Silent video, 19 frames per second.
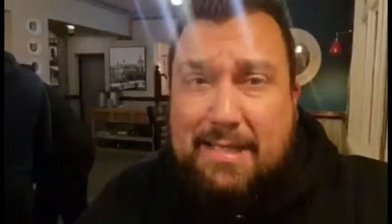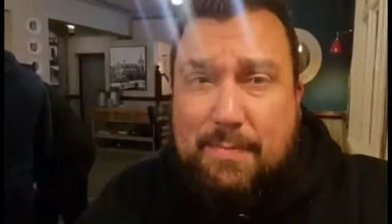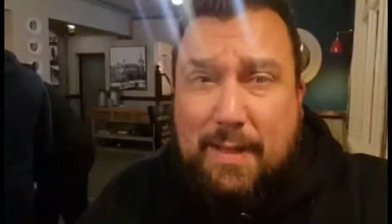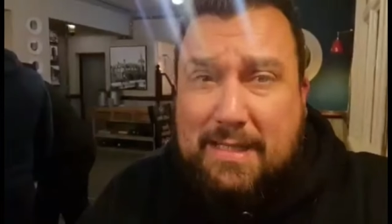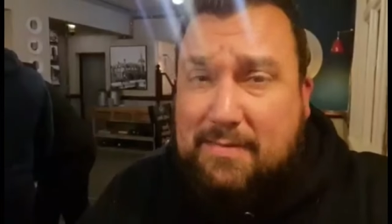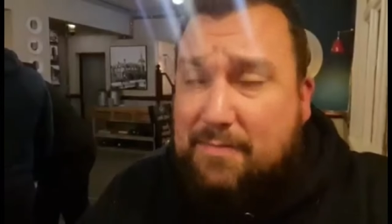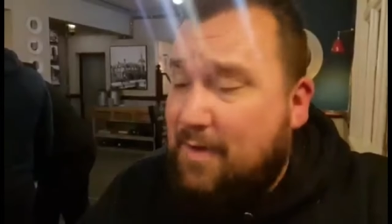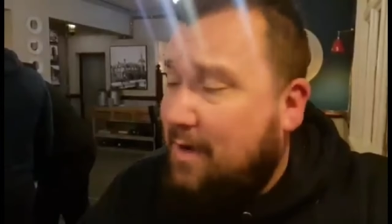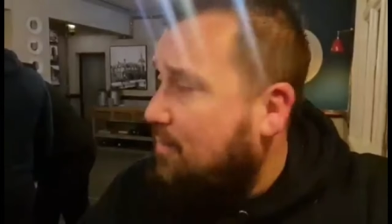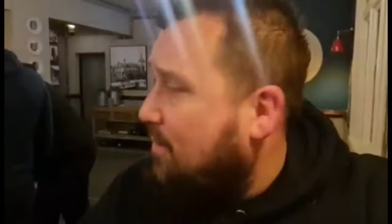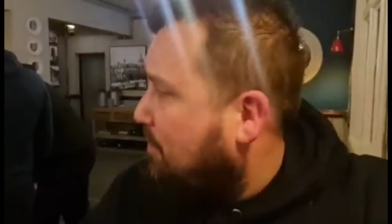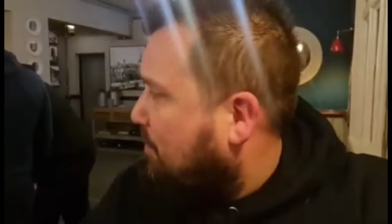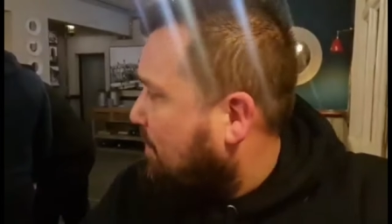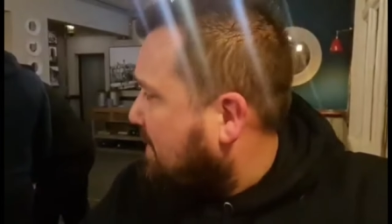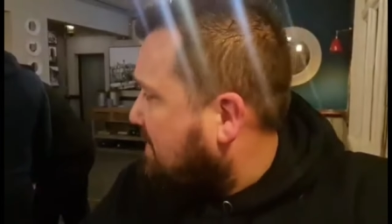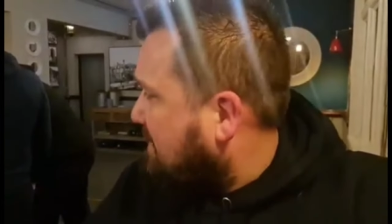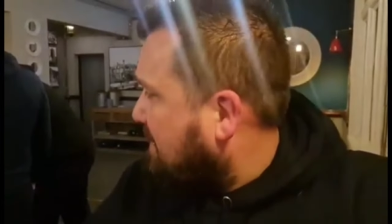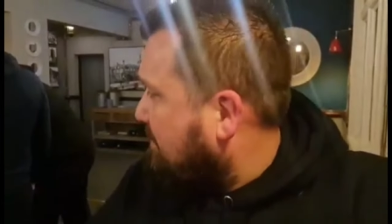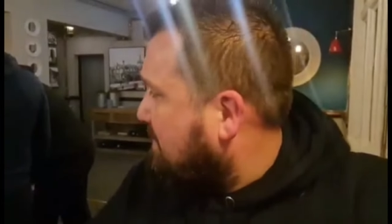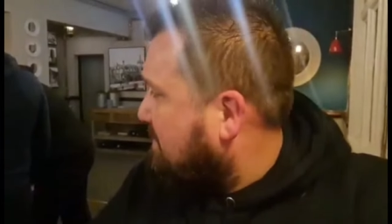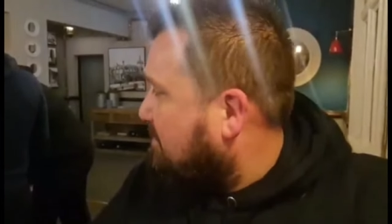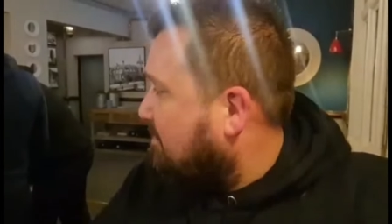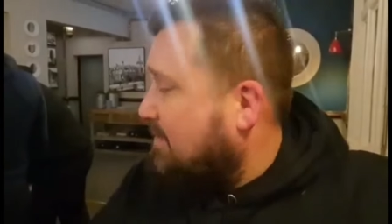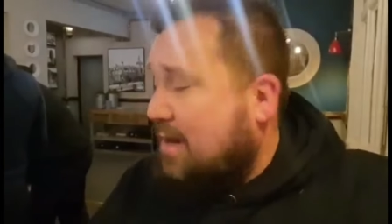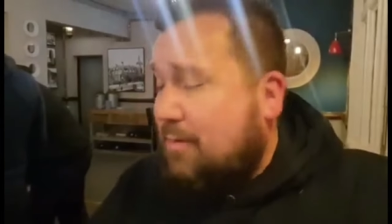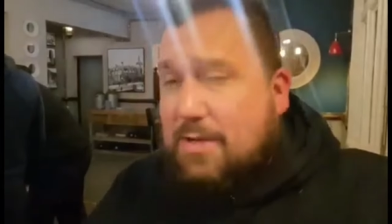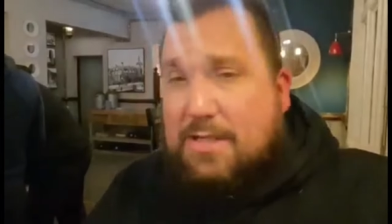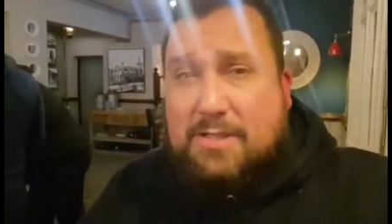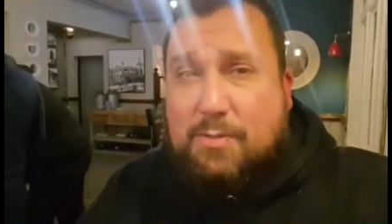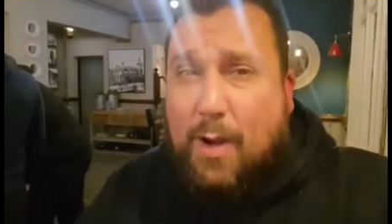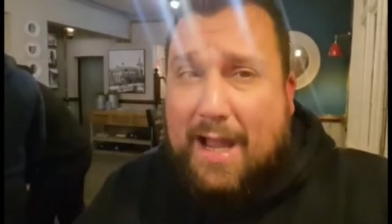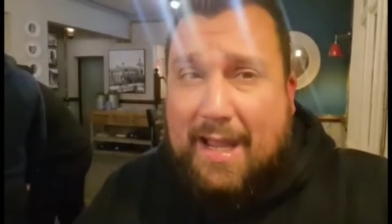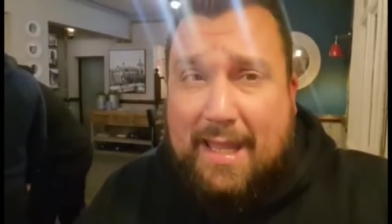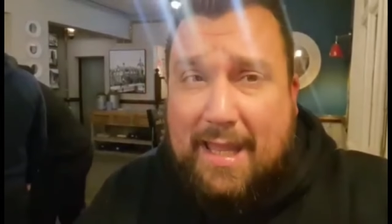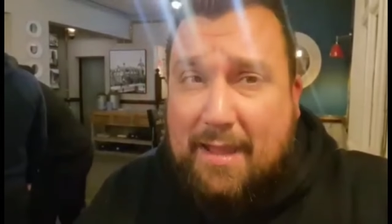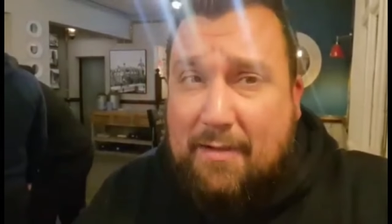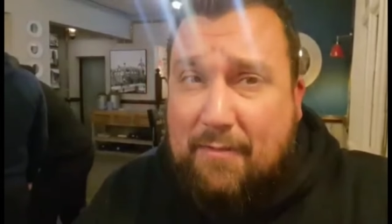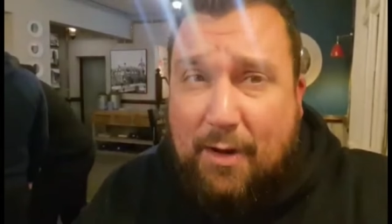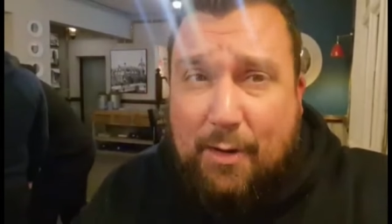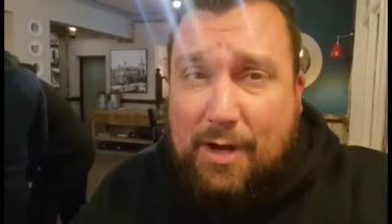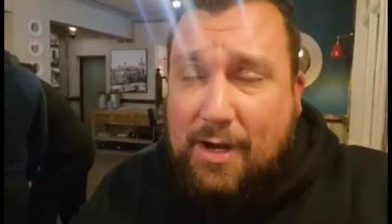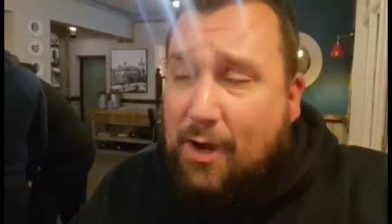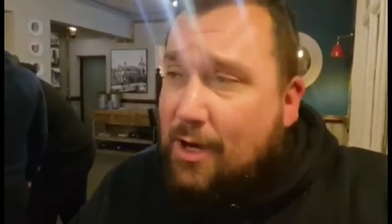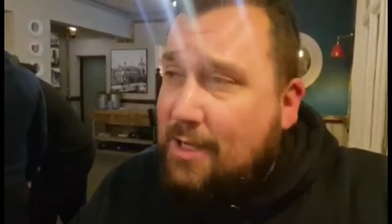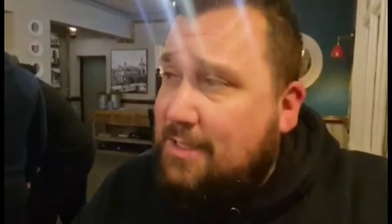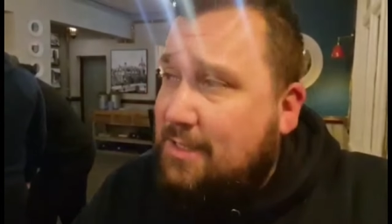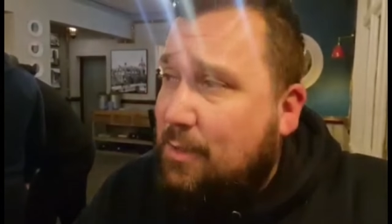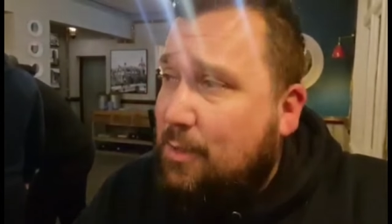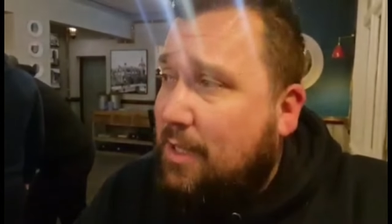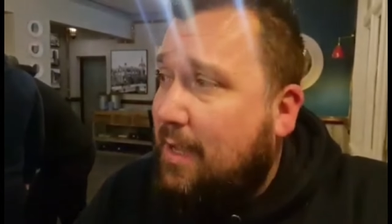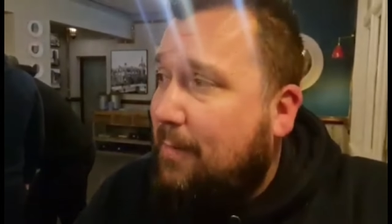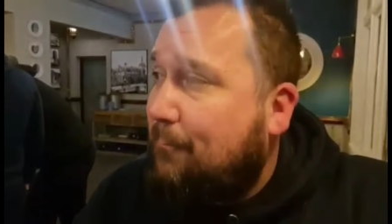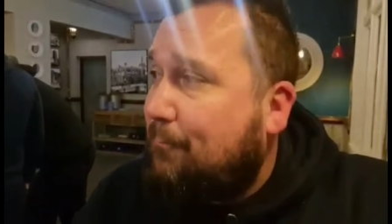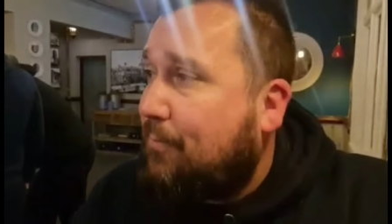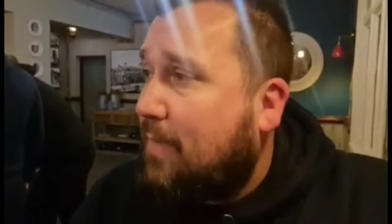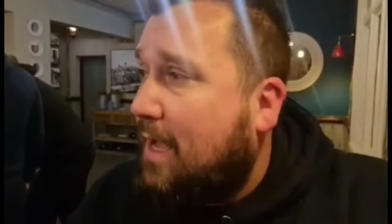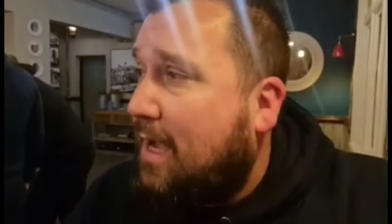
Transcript: this place is very impressive, very swanky, very nice looking.